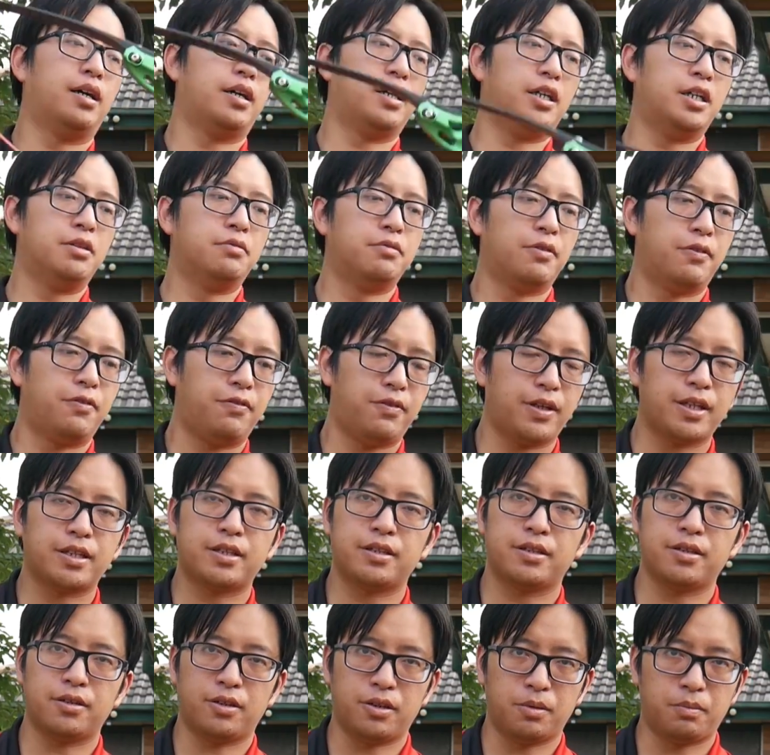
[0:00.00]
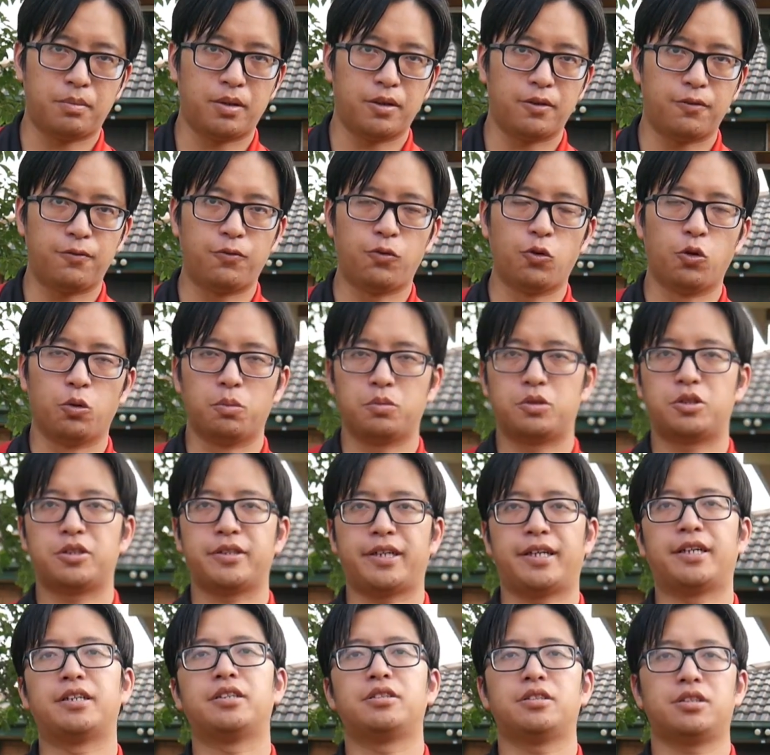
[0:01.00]
In reflecting on my form
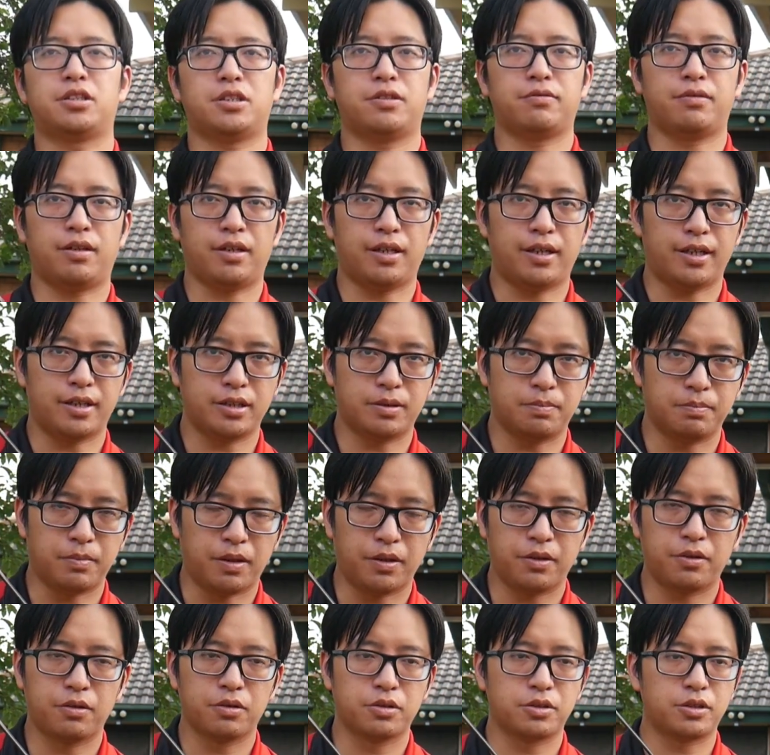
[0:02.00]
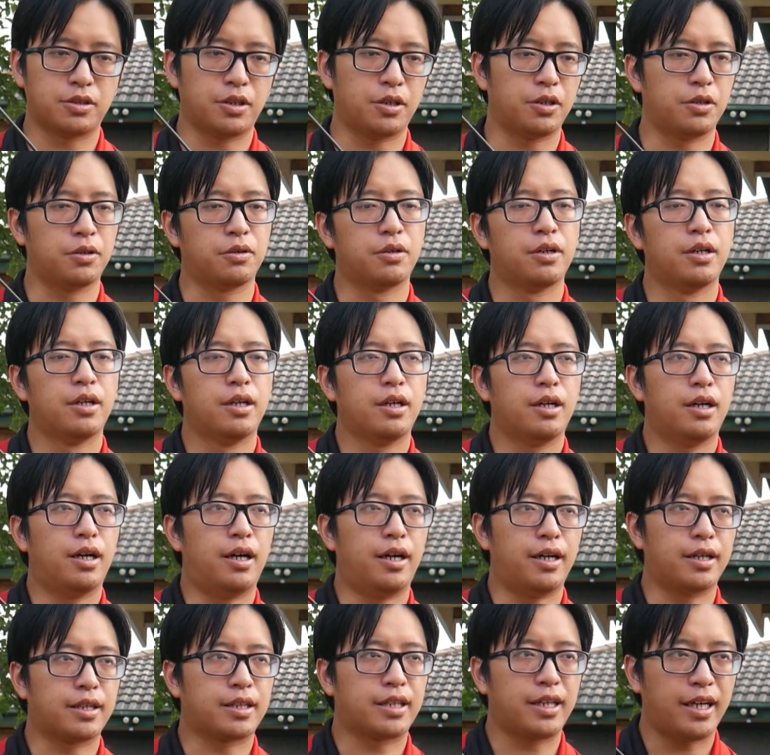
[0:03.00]
changes over the last month or so,
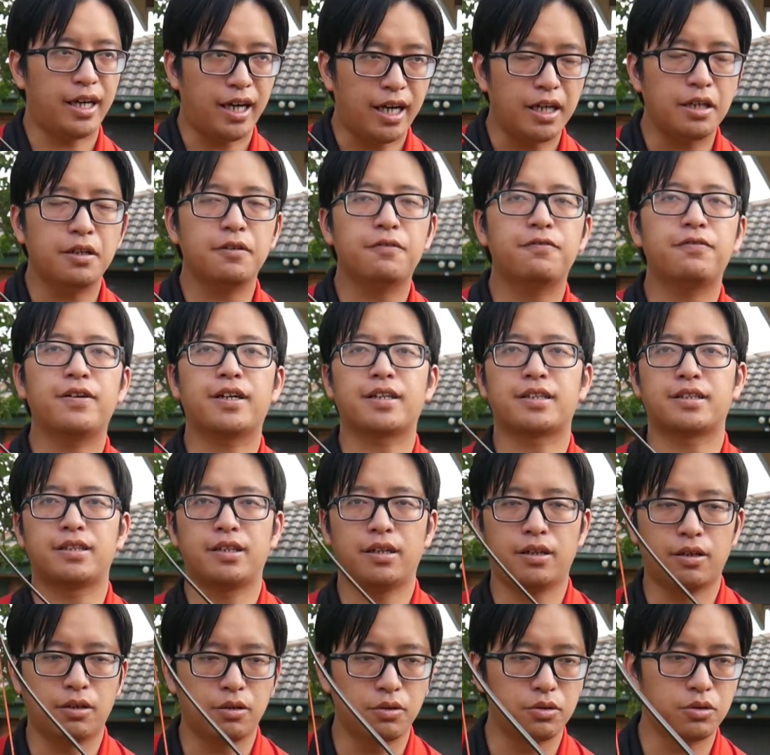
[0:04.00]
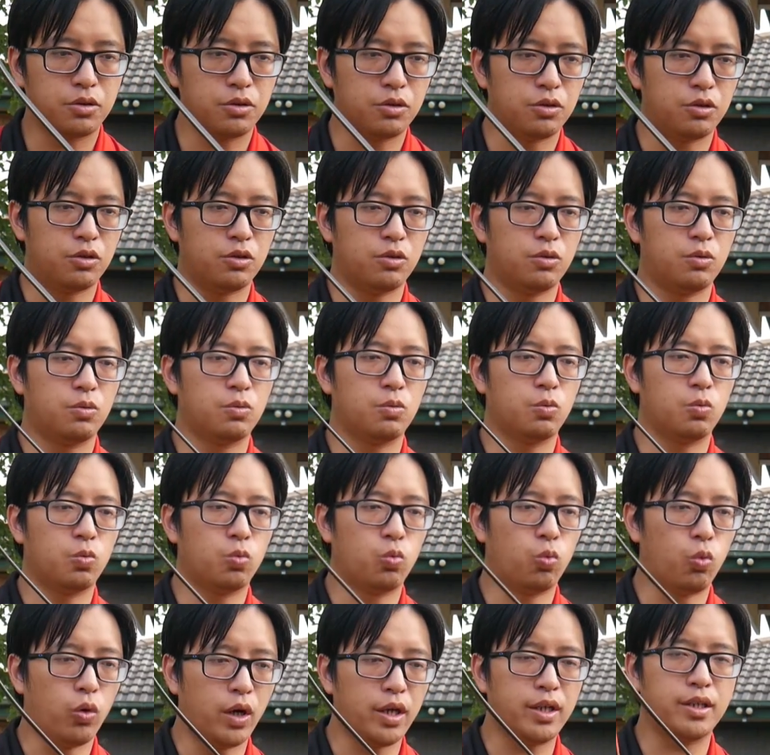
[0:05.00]
I can in fact tell you
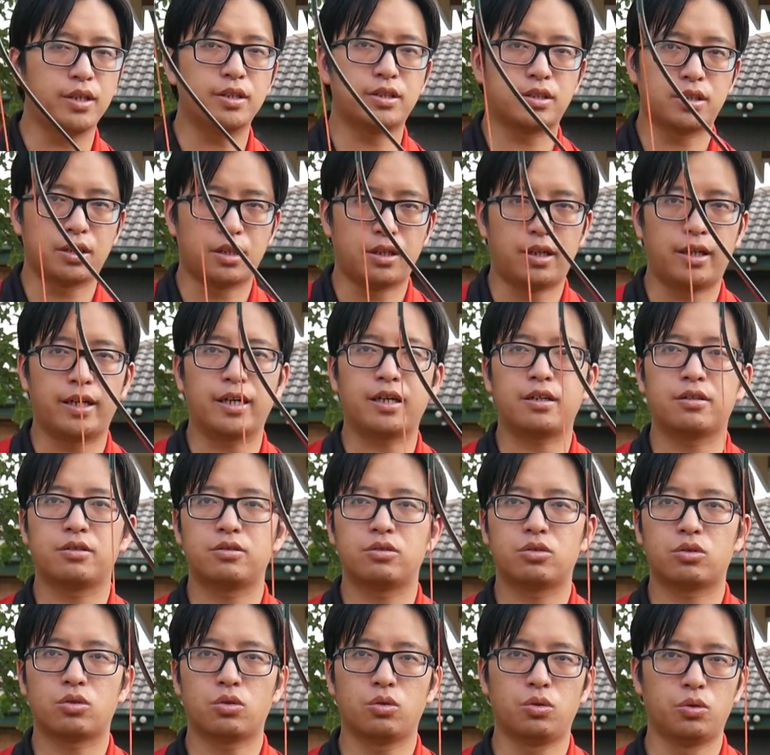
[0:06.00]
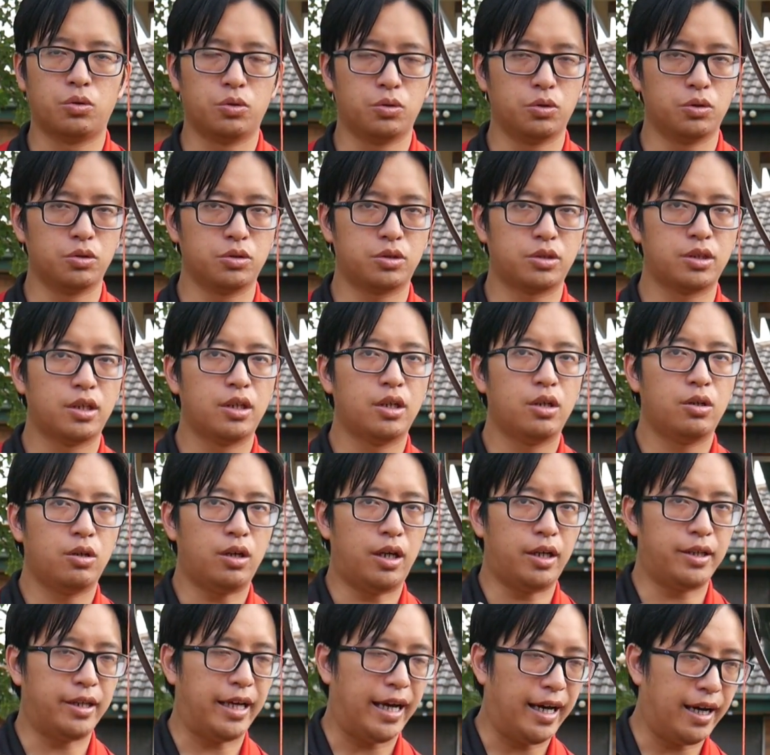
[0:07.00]
what is likely to cause
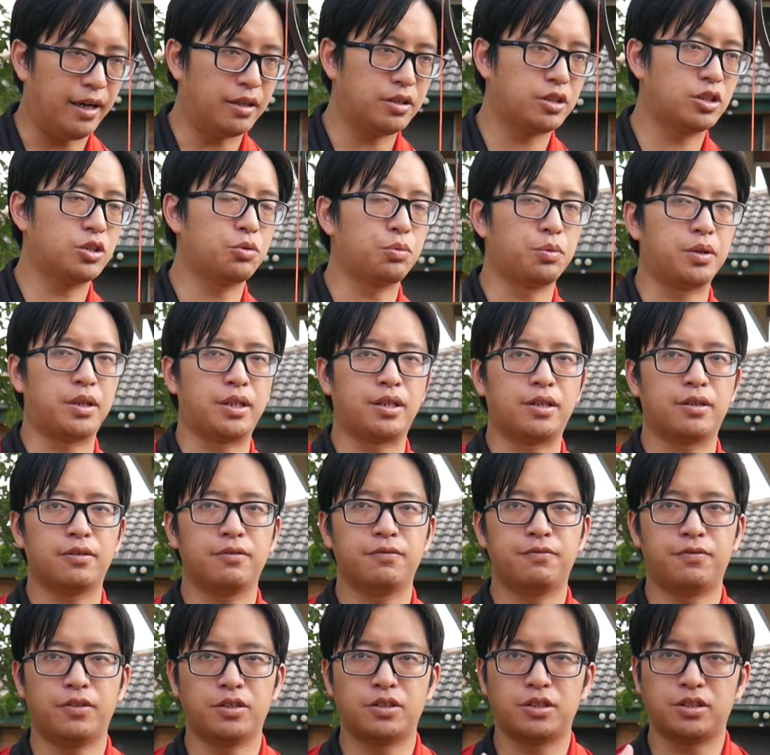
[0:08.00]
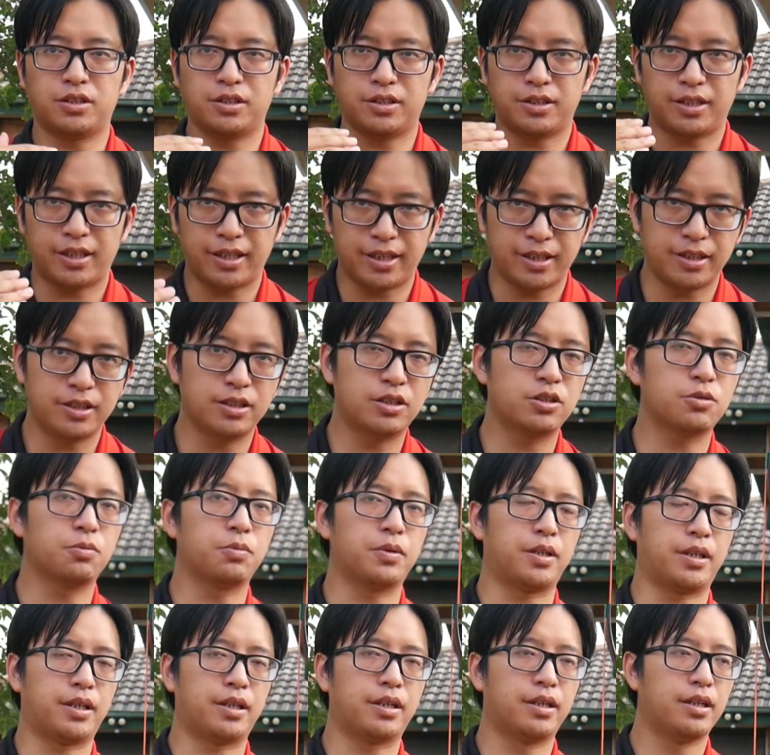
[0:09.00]
an outswing versus an
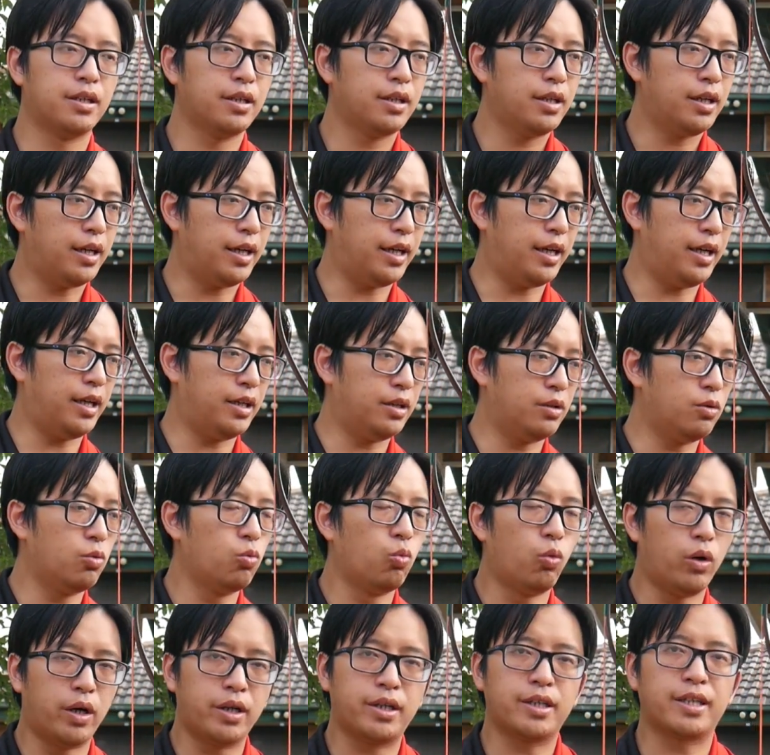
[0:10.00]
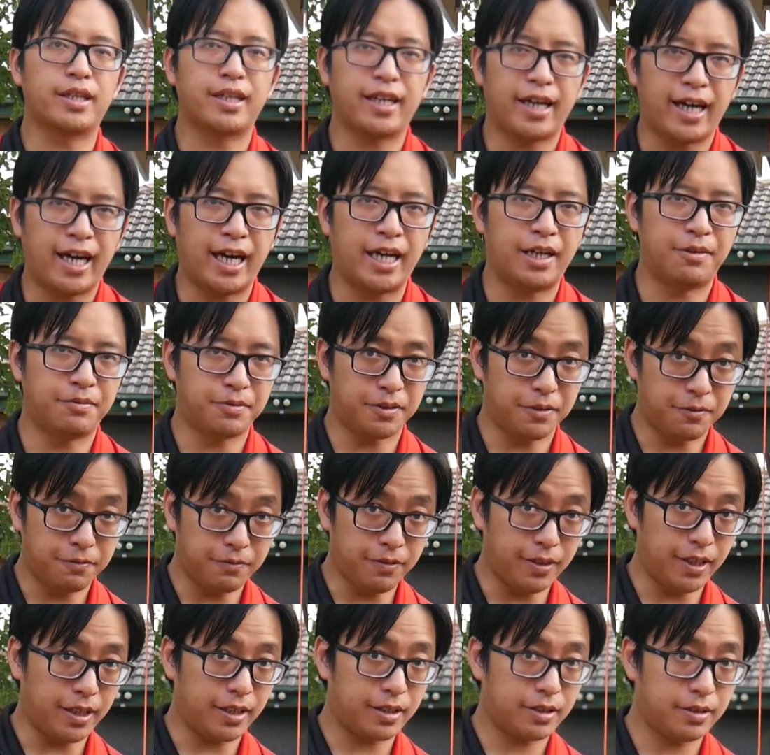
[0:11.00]
inswing and what it can
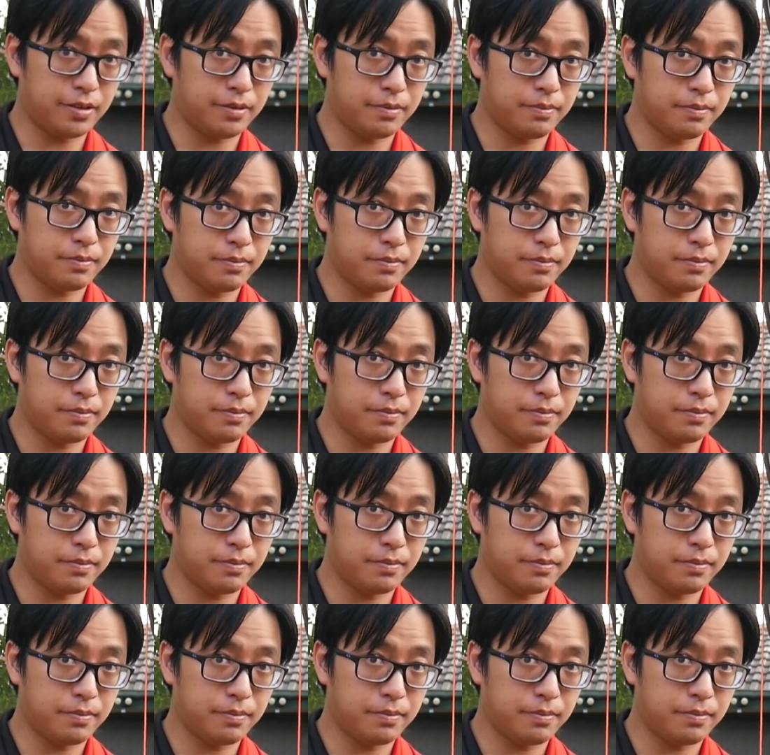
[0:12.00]
reflect.